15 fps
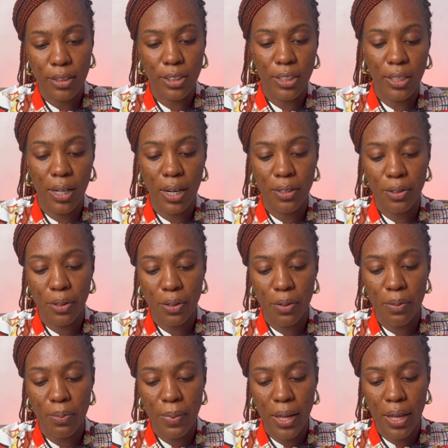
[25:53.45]
general
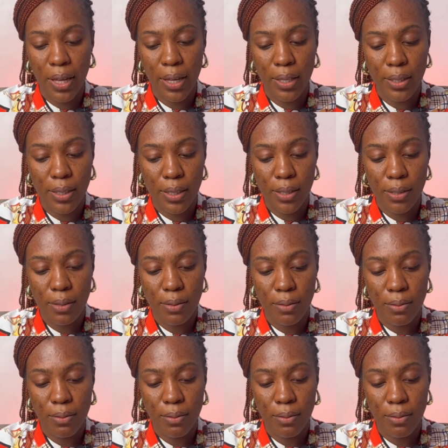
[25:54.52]
documents.